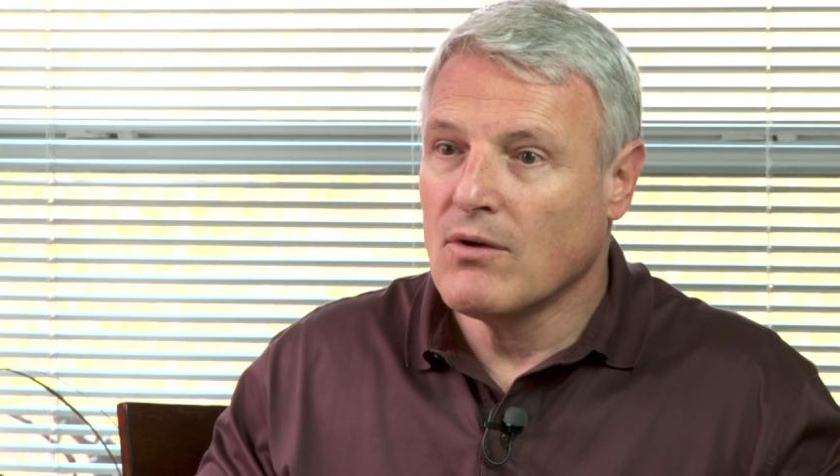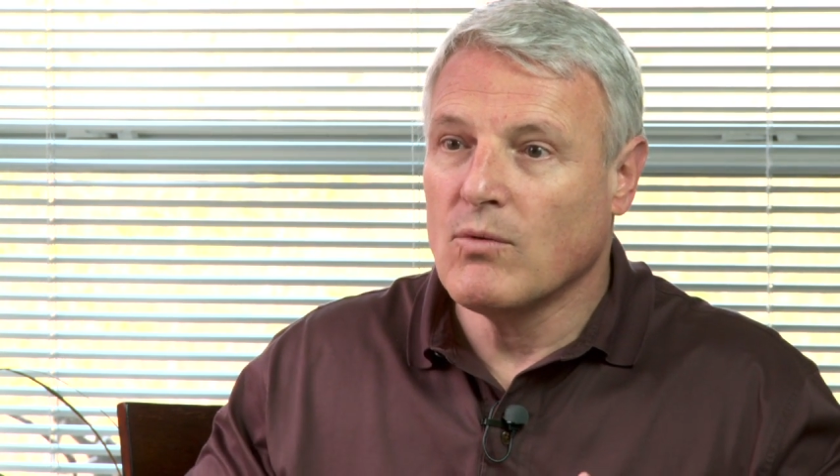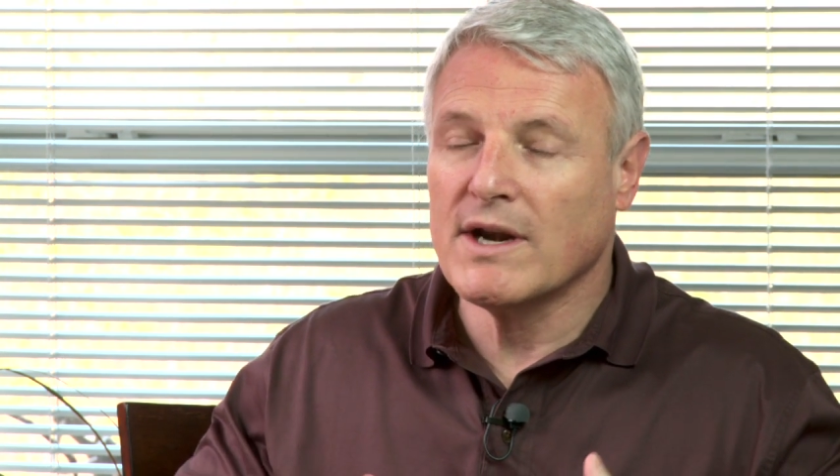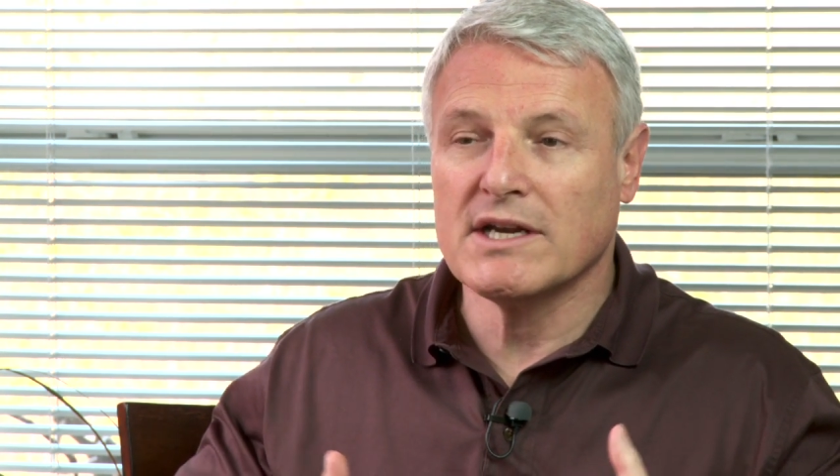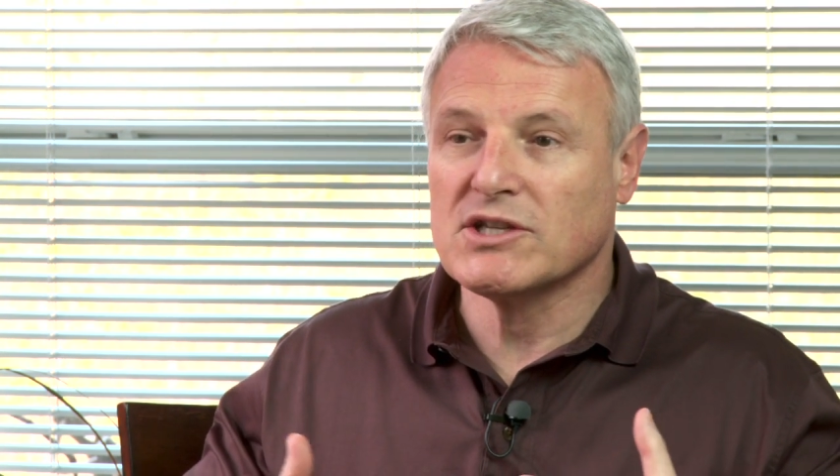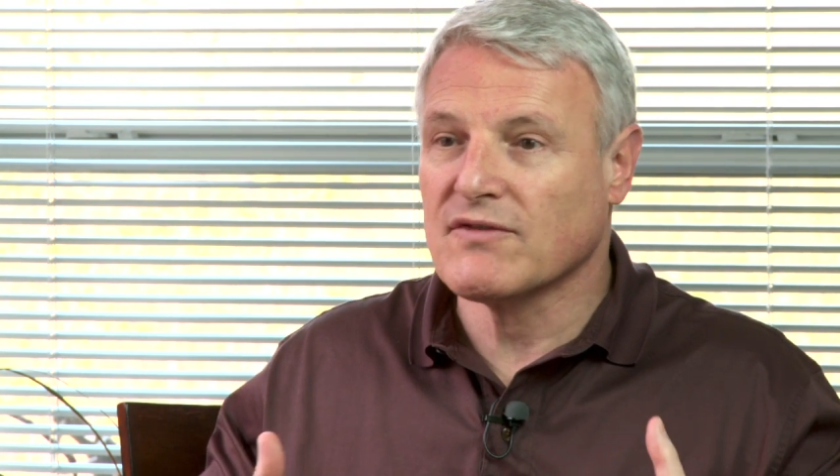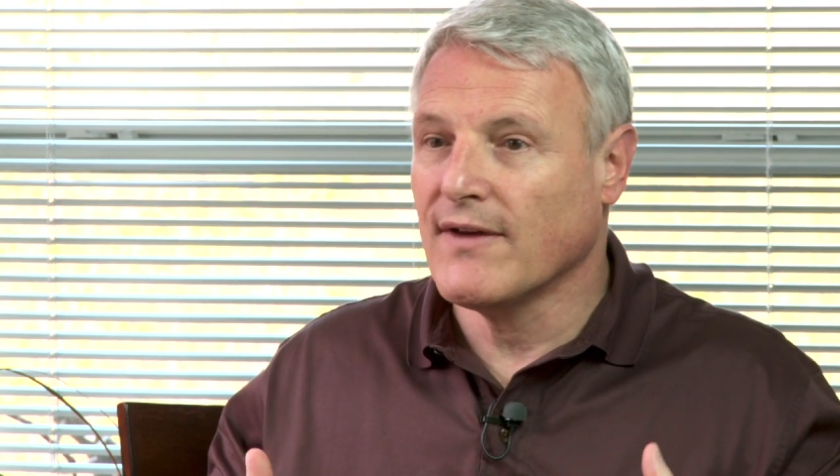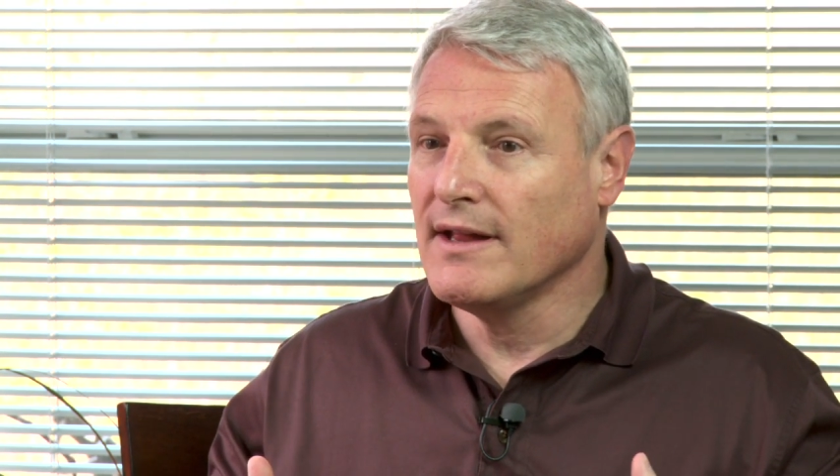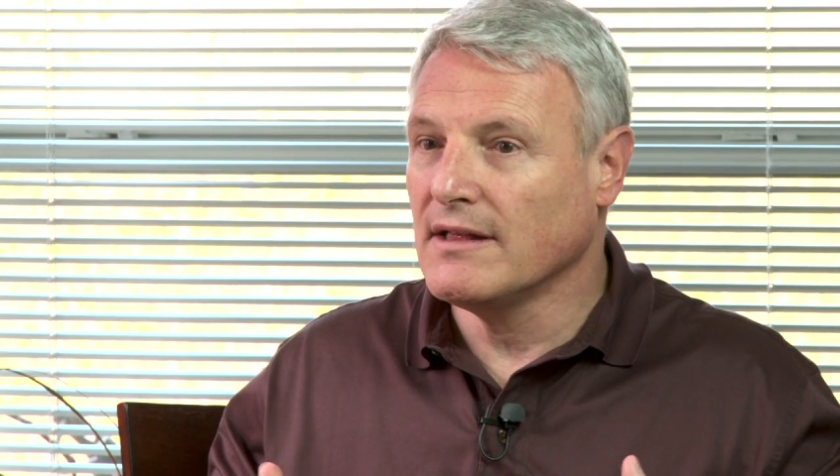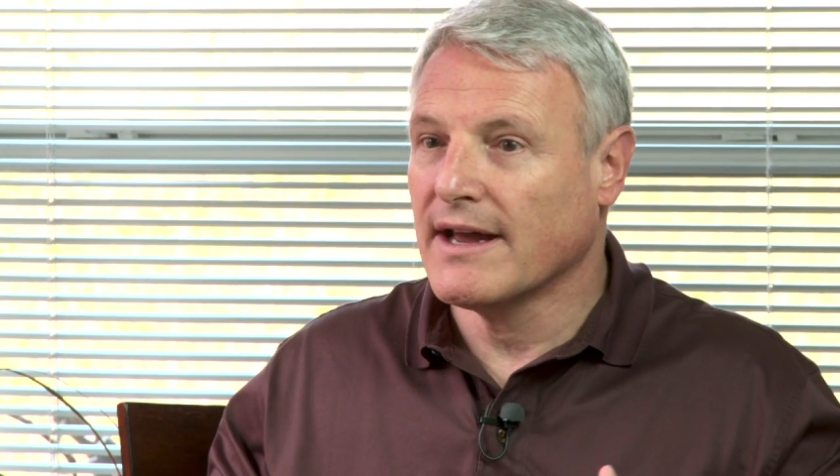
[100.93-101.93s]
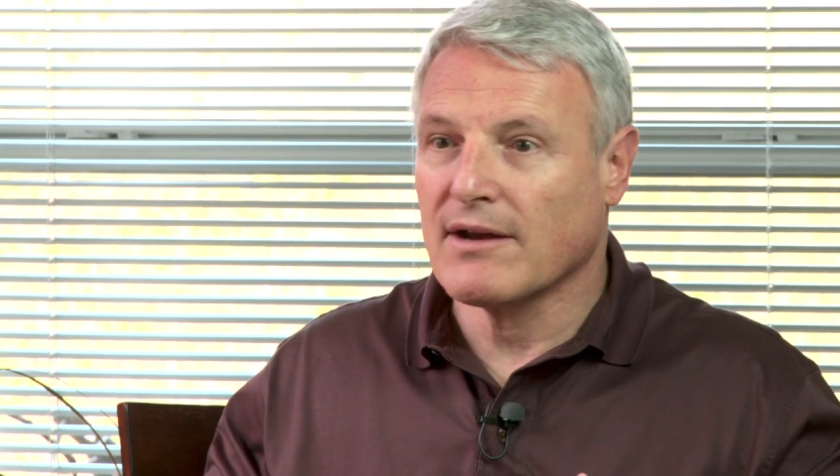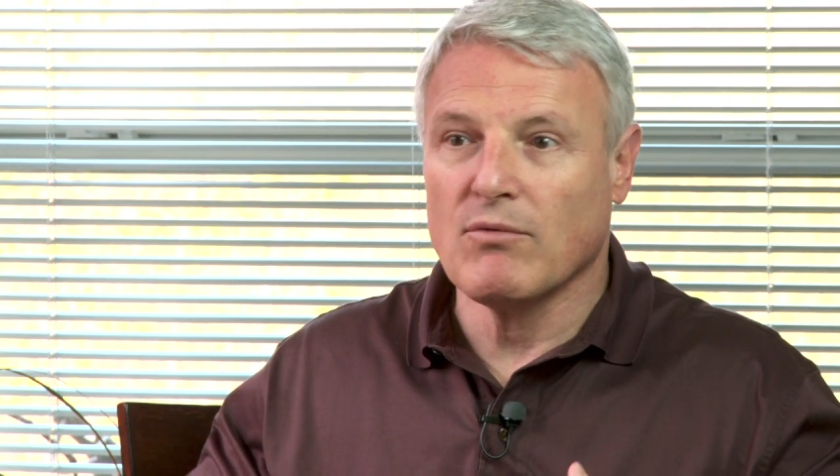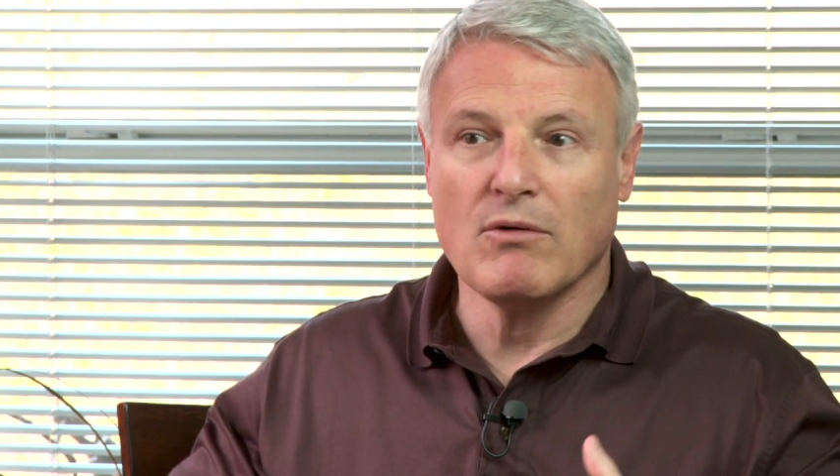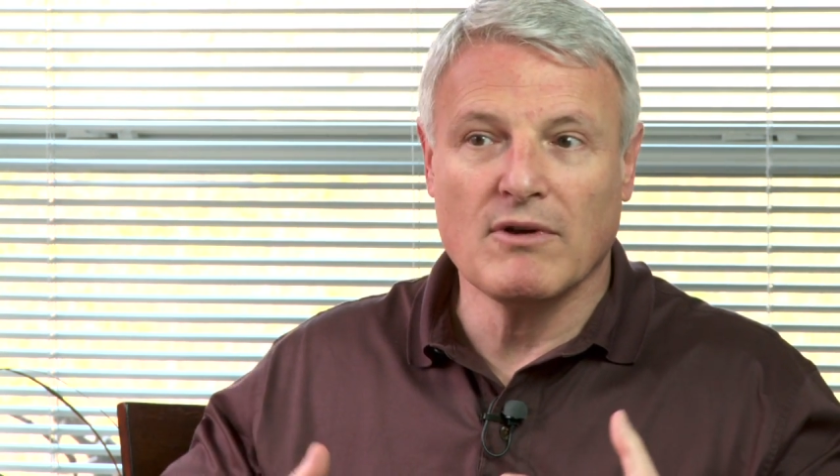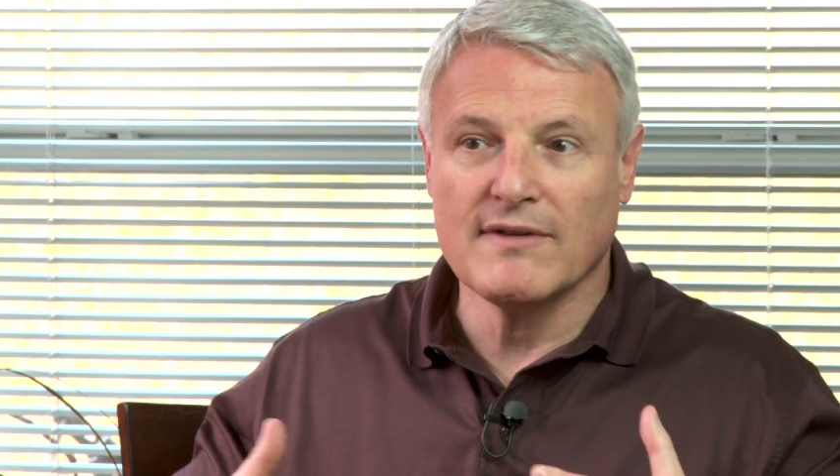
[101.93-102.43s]
what it has felt like,
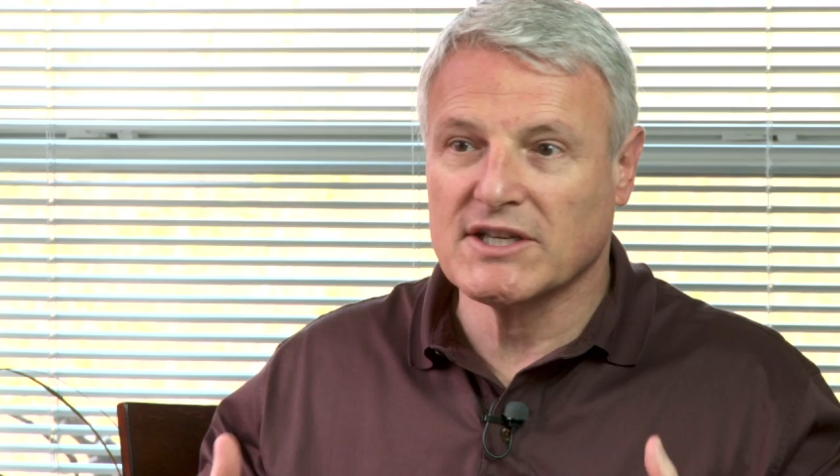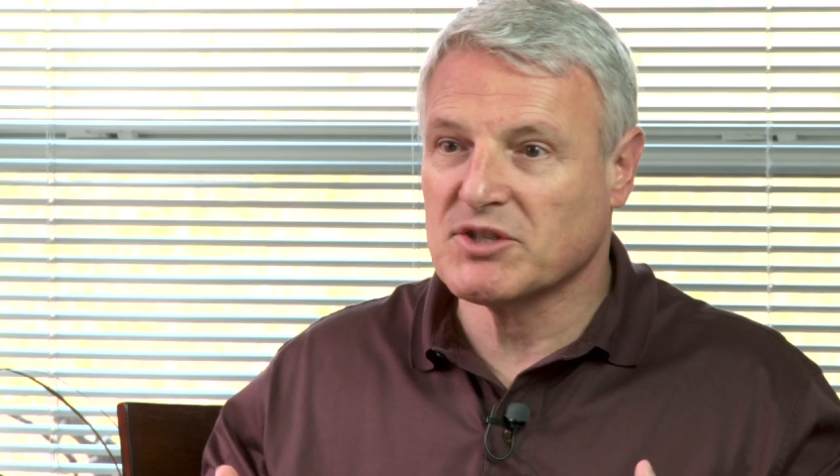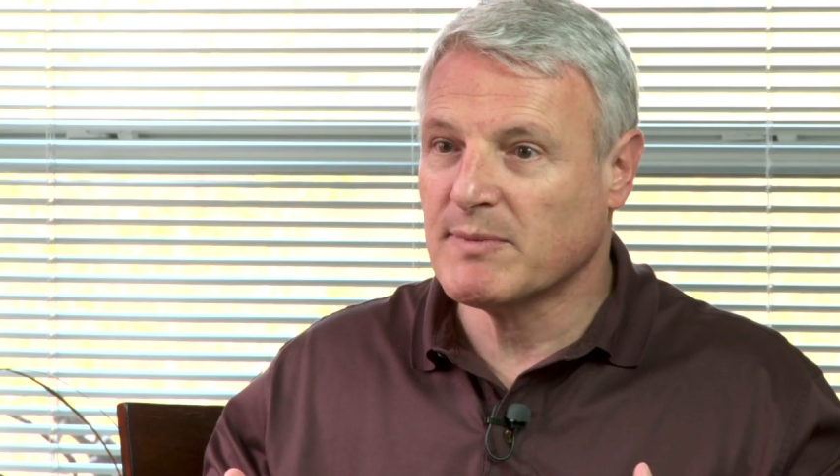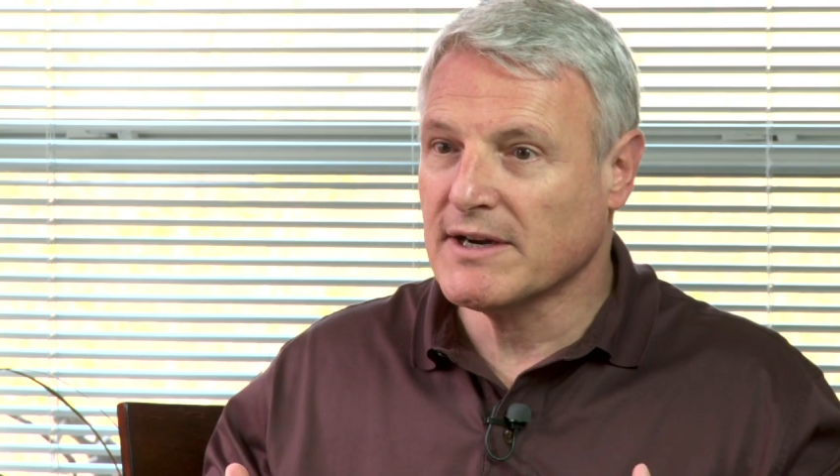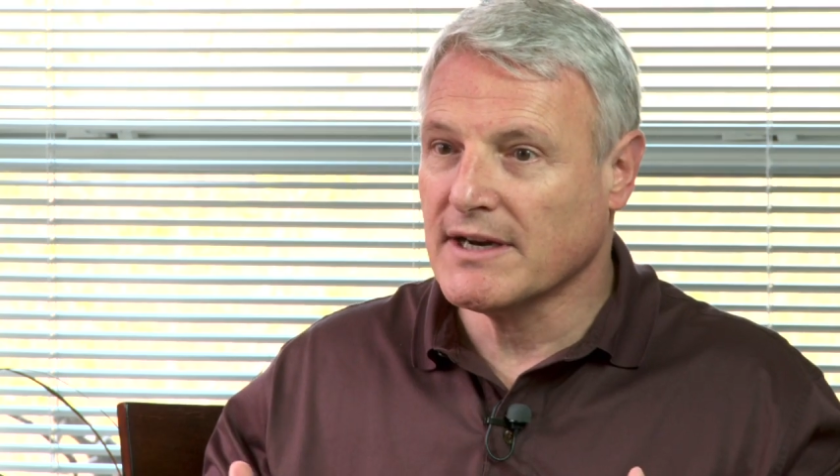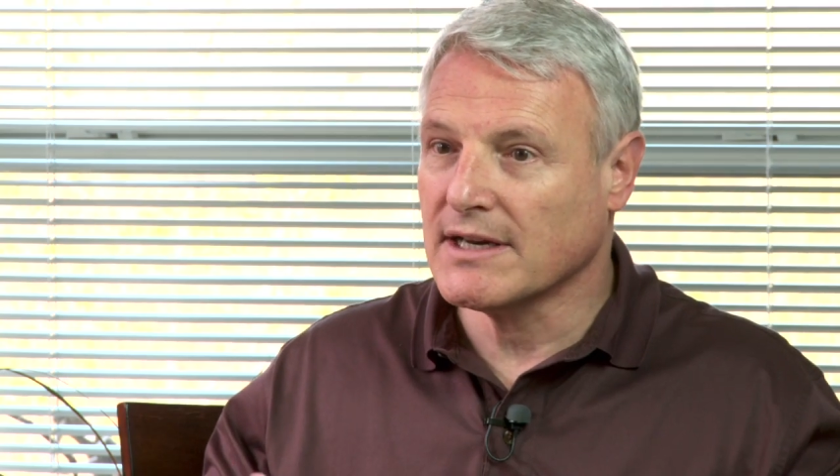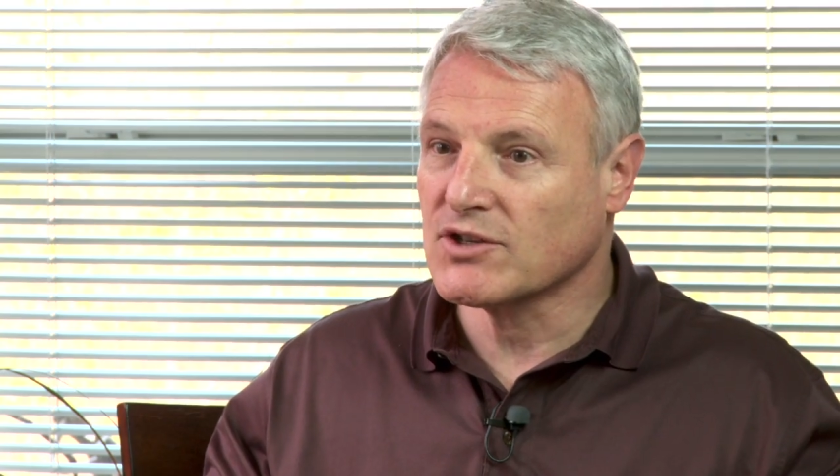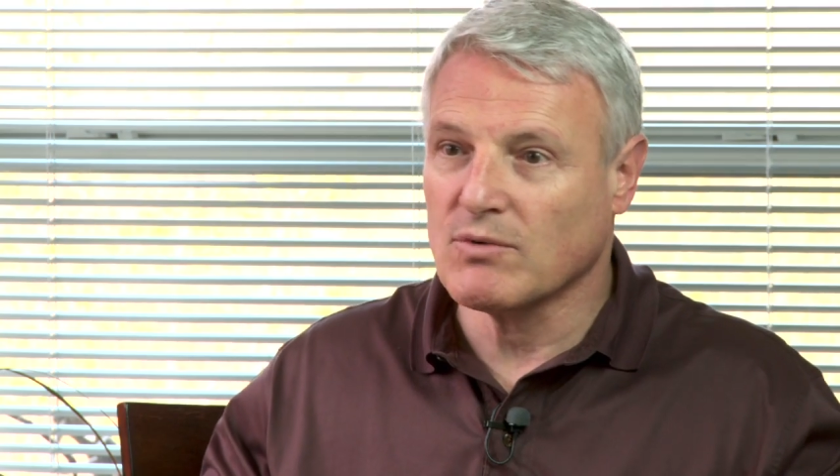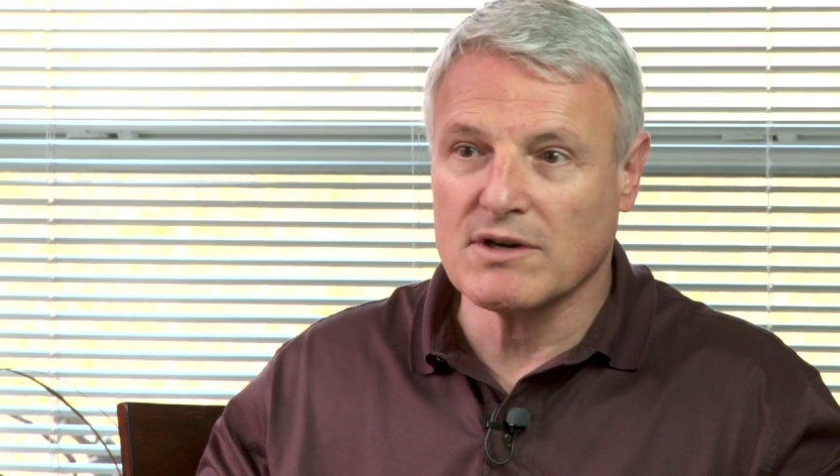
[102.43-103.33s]
what we've experienced,